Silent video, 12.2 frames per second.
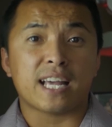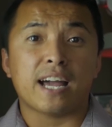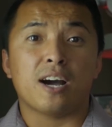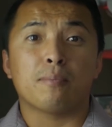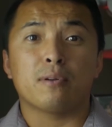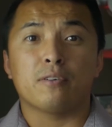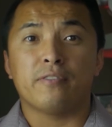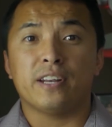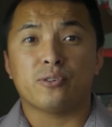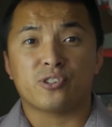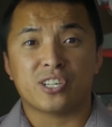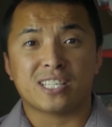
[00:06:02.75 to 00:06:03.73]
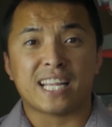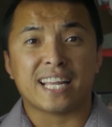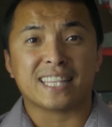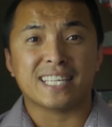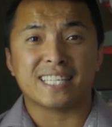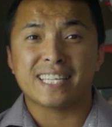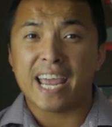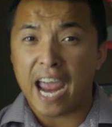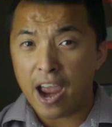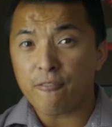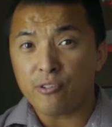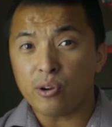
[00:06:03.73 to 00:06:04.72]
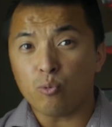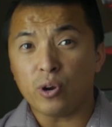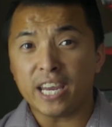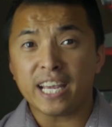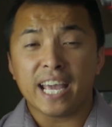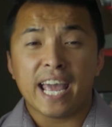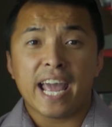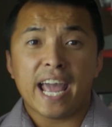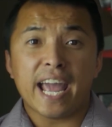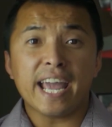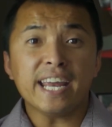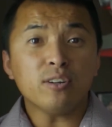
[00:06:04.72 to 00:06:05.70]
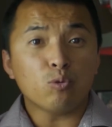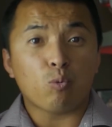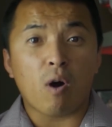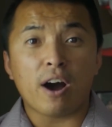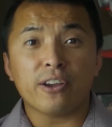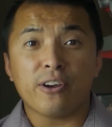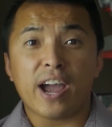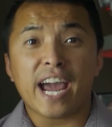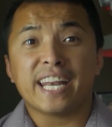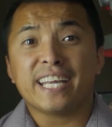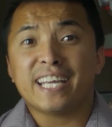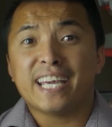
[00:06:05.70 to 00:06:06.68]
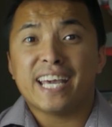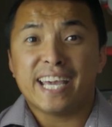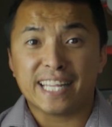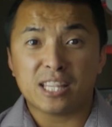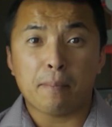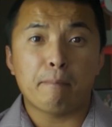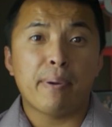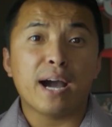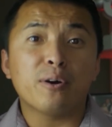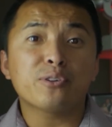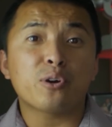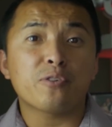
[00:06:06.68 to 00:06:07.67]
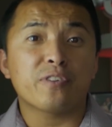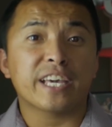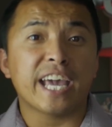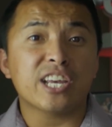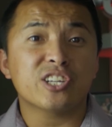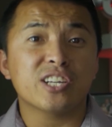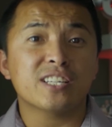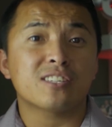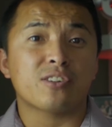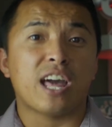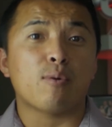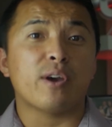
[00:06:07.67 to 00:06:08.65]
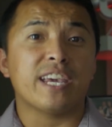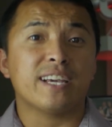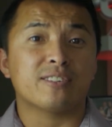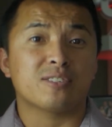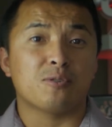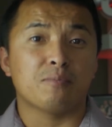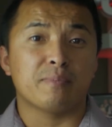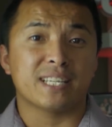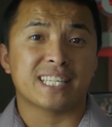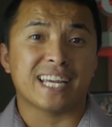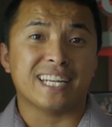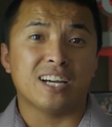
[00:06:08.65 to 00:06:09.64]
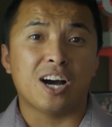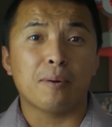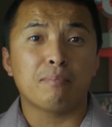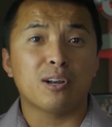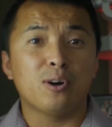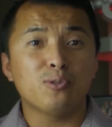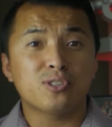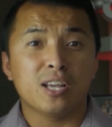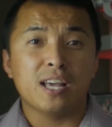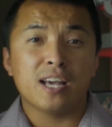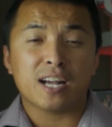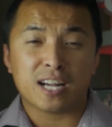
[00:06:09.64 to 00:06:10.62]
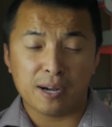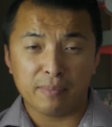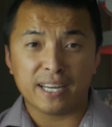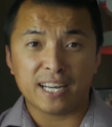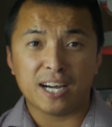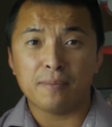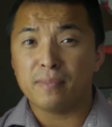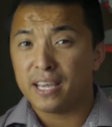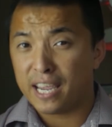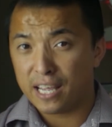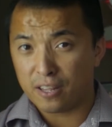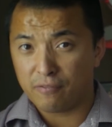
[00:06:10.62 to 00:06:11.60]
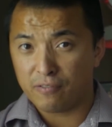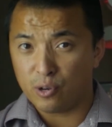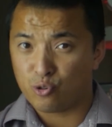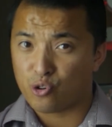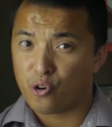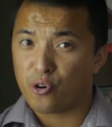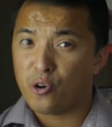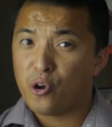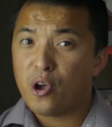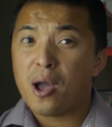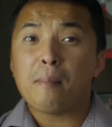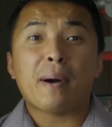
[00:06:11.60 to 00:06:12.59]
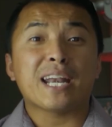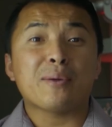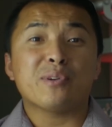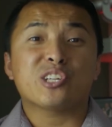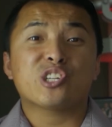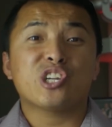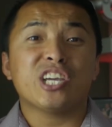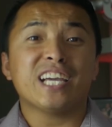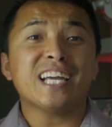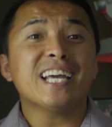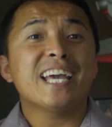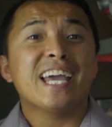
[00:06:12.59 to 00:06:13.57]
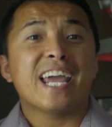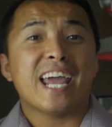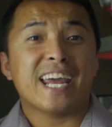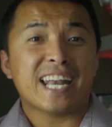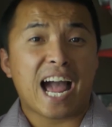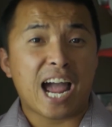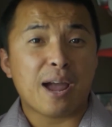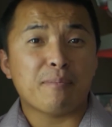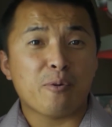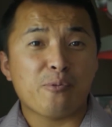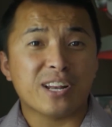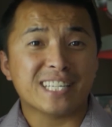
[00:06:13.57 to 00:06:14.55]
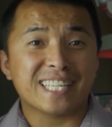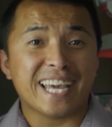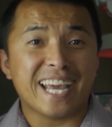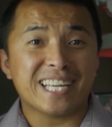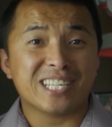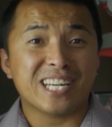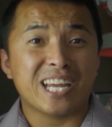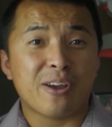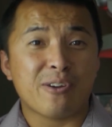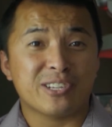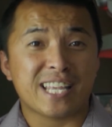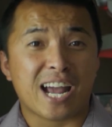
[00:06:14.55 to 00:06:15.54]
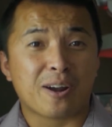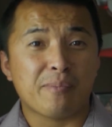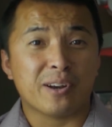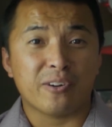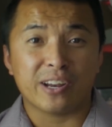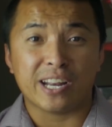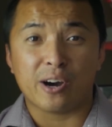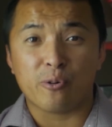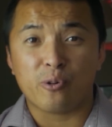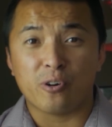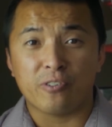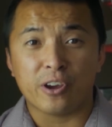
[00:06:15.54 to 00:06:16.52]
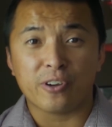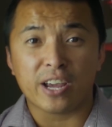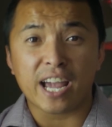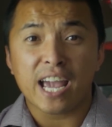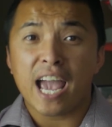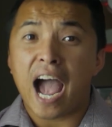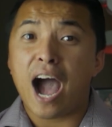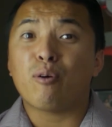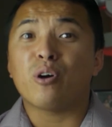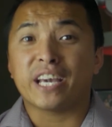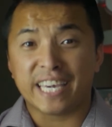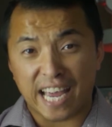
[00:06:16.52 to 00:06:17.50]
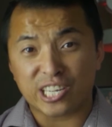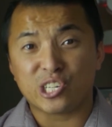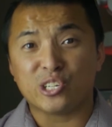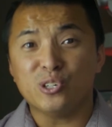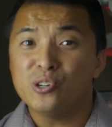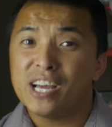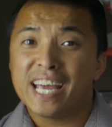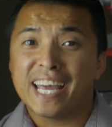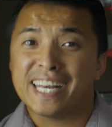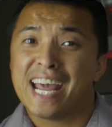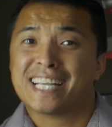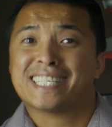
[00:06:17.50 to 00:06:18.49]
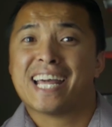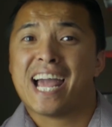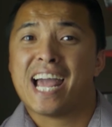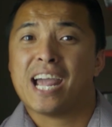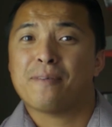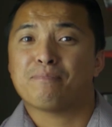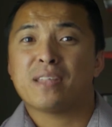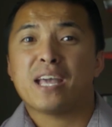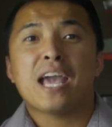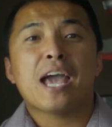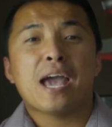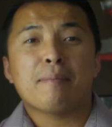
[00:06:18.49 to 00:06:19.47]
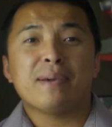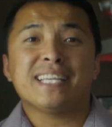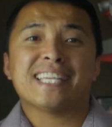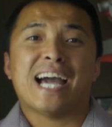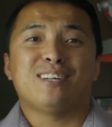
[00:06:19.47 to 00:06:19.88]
upload videos just like this every week. And while you're at it, hit the bell notification so that way you guys don't miss any uploads coming up in the future. My name is Chia, and I am a real estate agent here in Sacramento and Elk Grove area. I will catch you next time. Peace out.